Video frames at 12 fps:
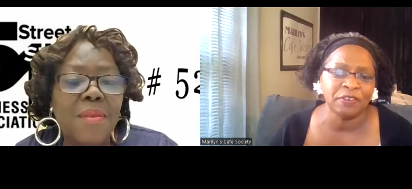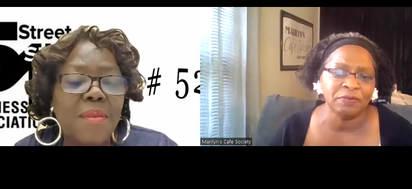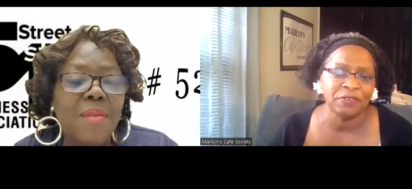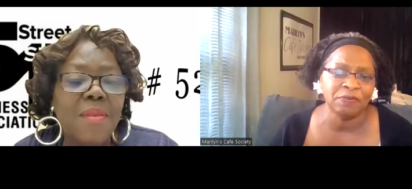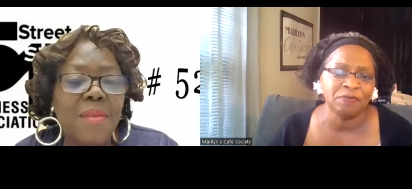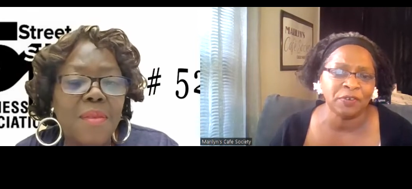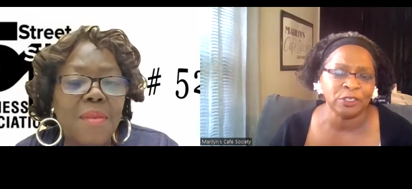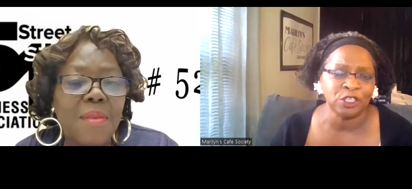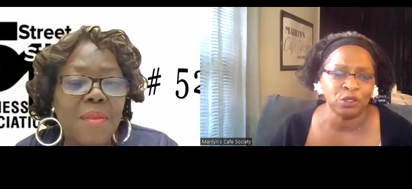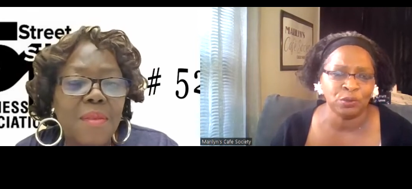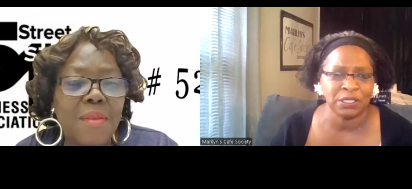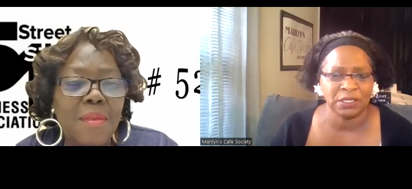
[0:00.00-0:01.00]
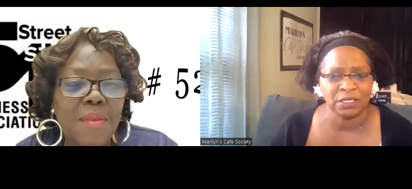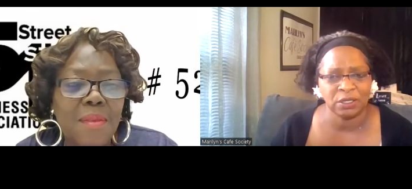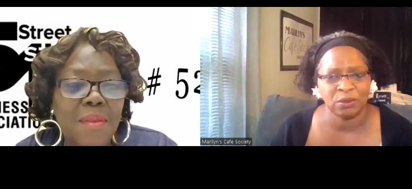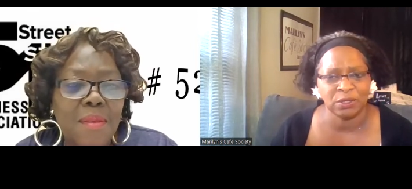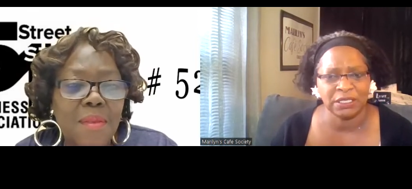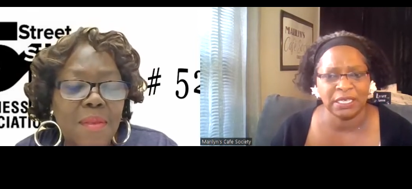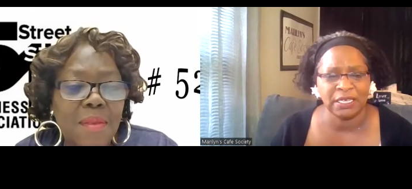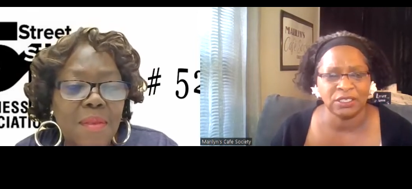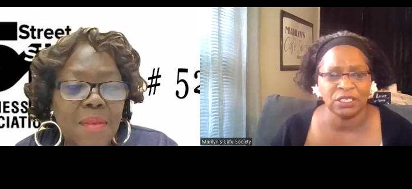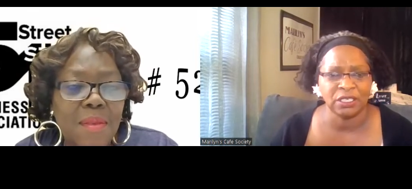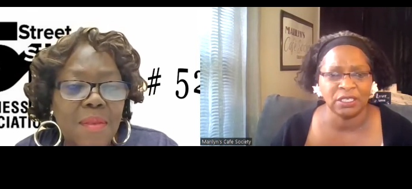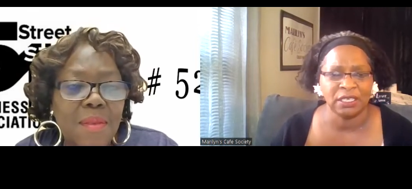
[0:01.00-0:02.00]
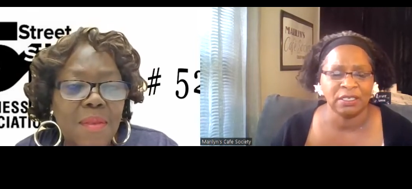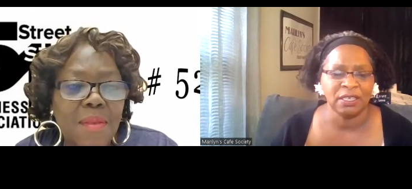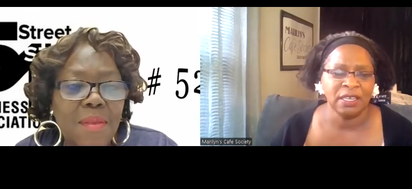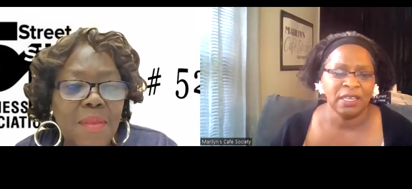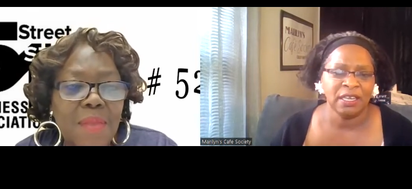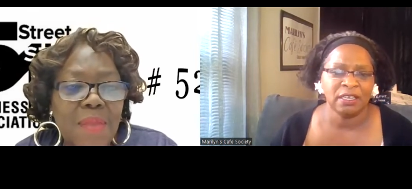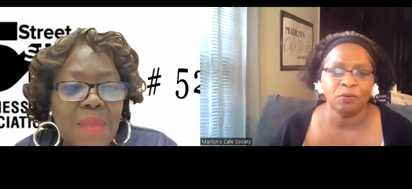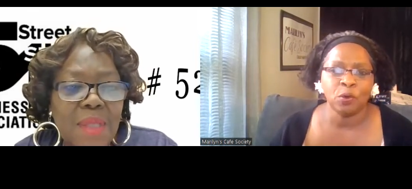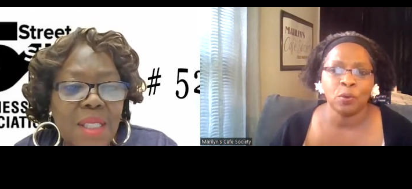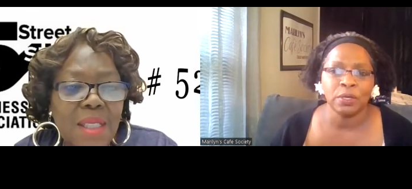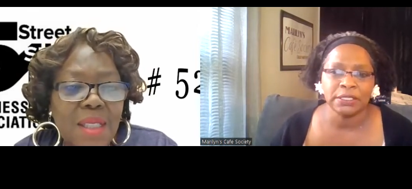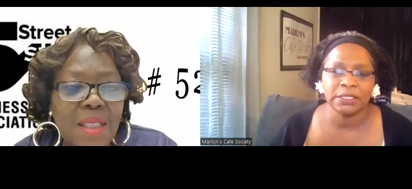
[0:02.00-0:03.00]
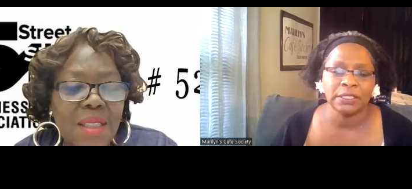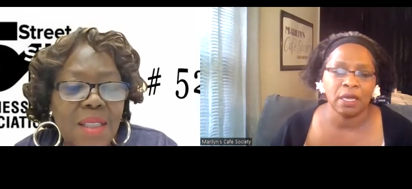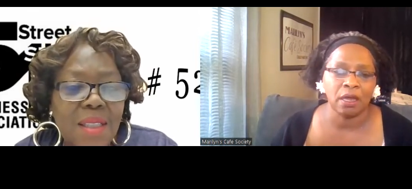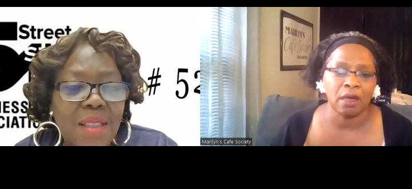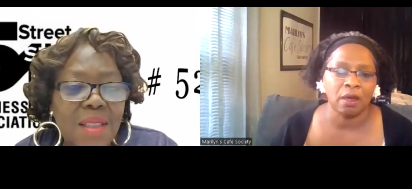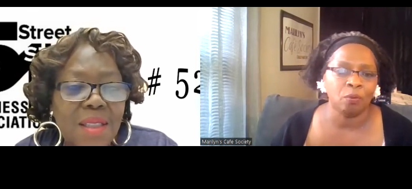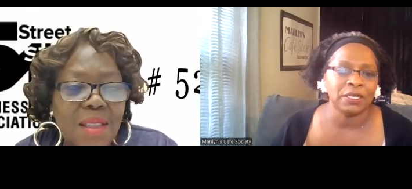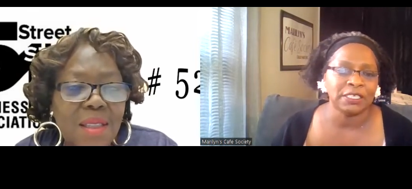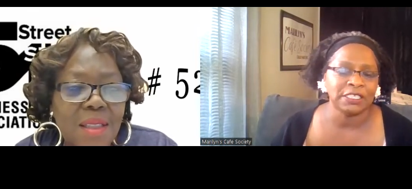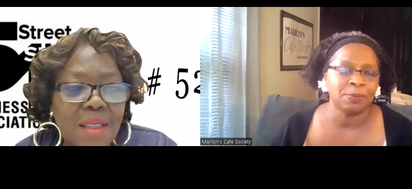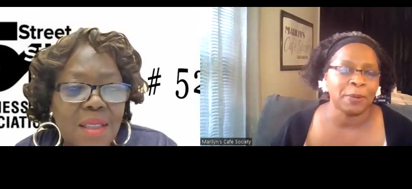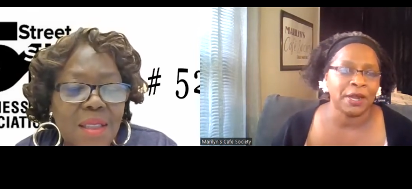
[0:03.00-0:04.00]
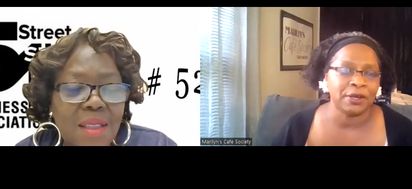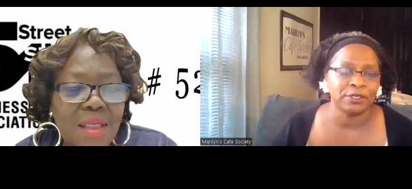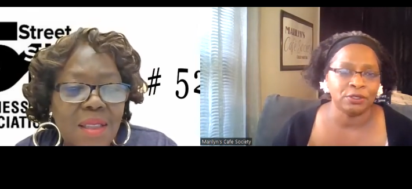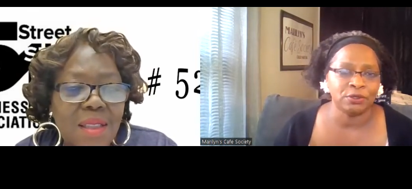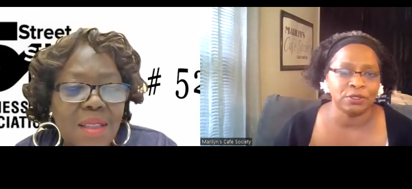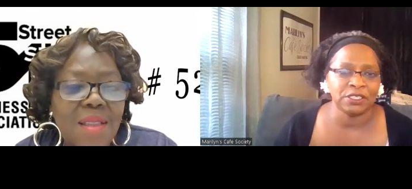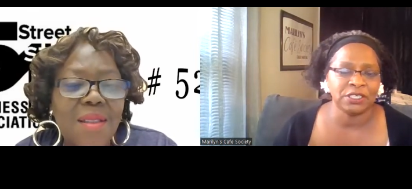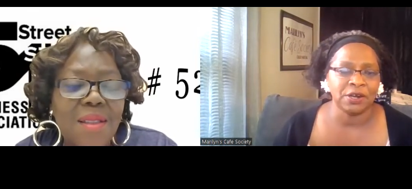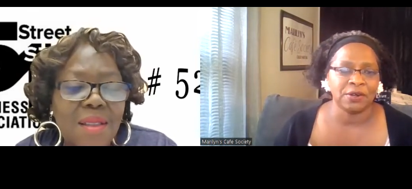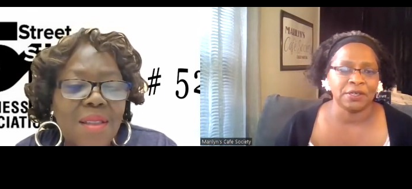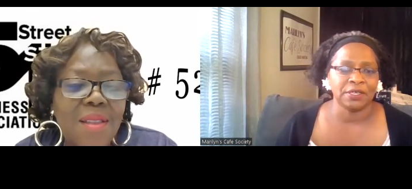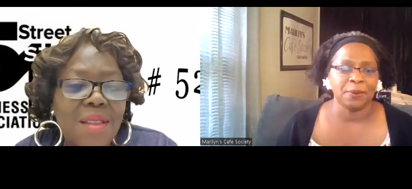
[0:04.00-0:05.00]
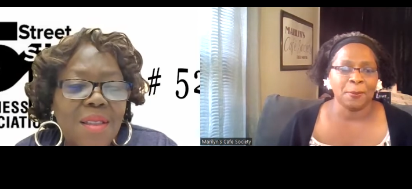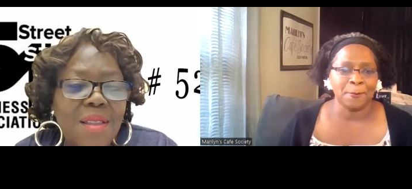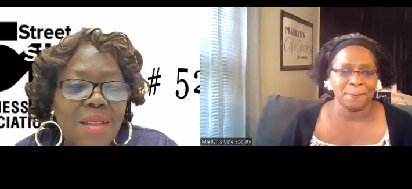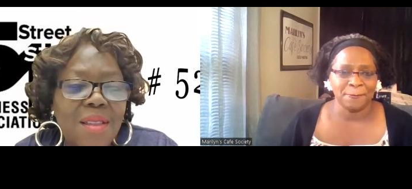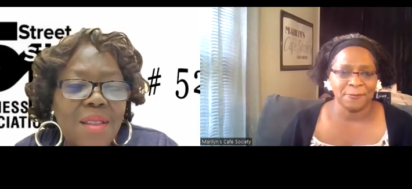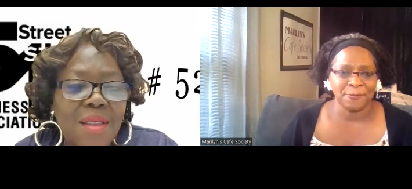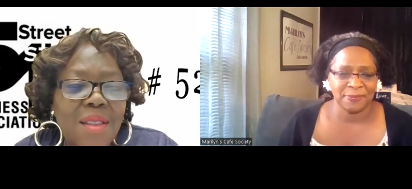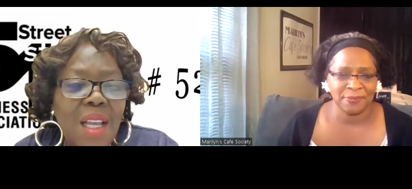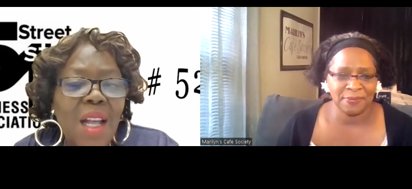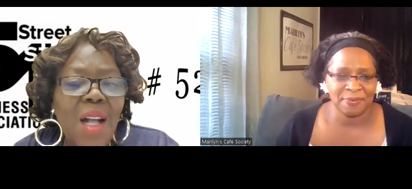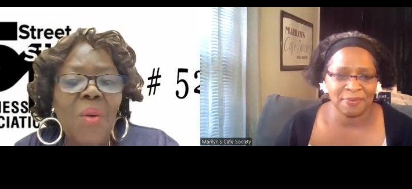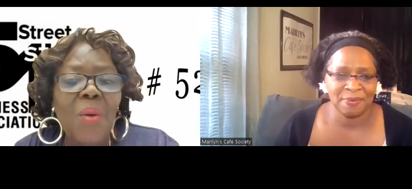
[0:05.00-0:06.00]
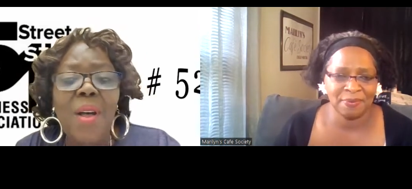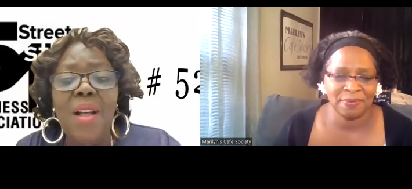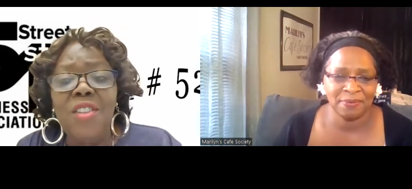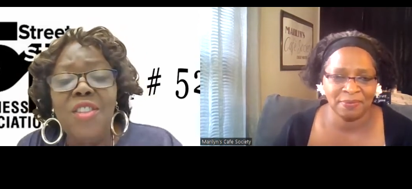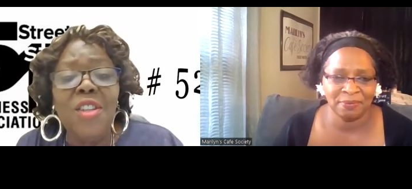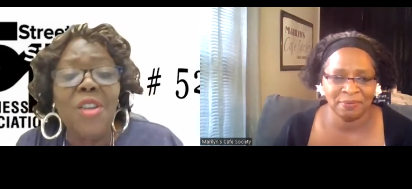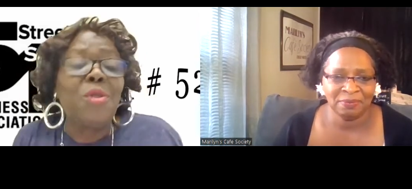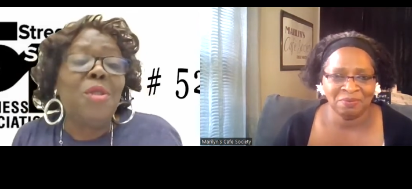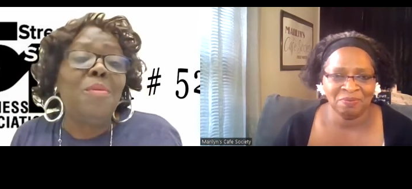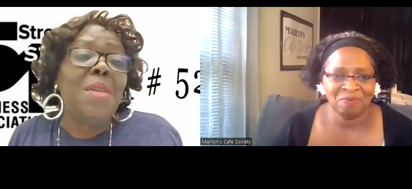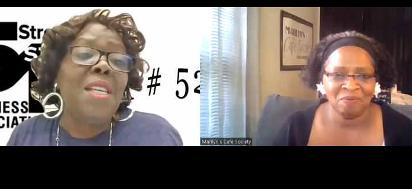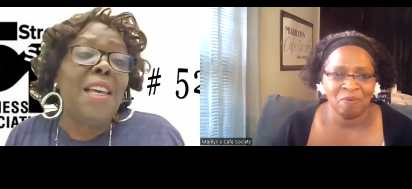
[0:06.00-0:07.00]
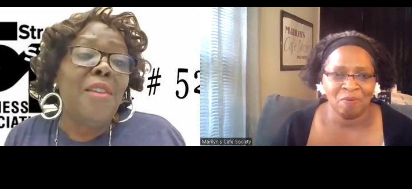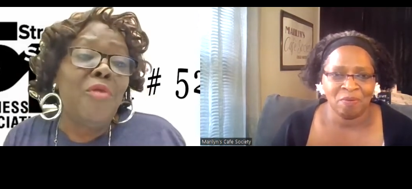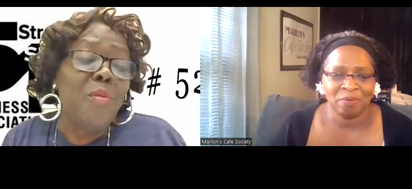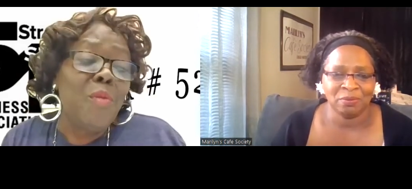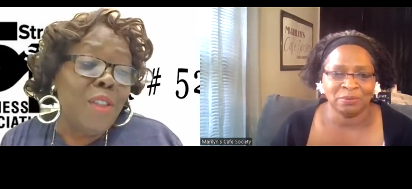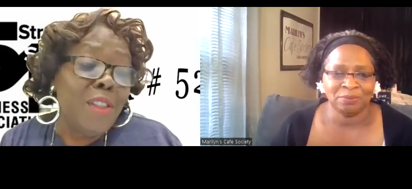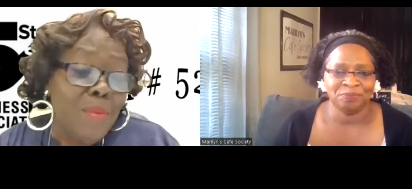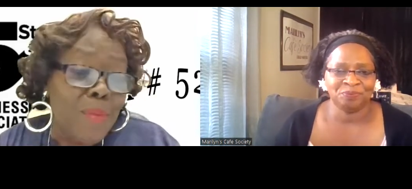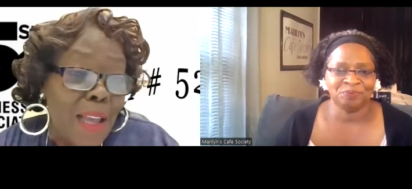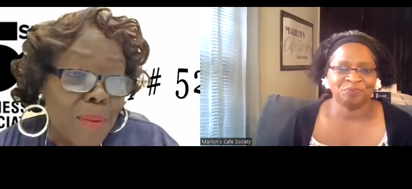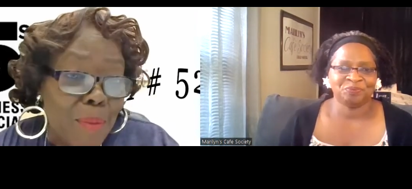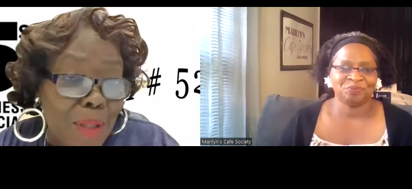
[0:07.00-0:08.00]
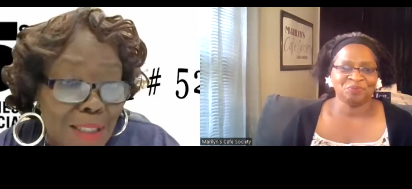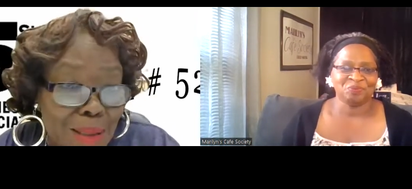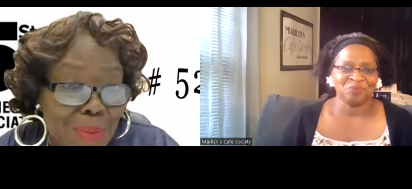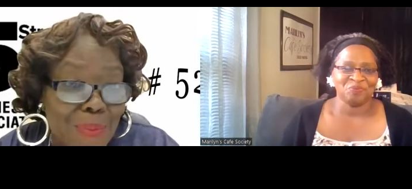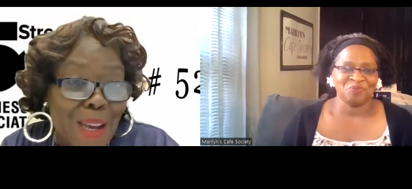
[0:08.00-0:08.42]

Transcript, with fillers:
Speaker 1: the 51st Street Association and, and of course, uh, what inspired you to start it.
Speaker 2: Well, you know, to me, every month is Black Business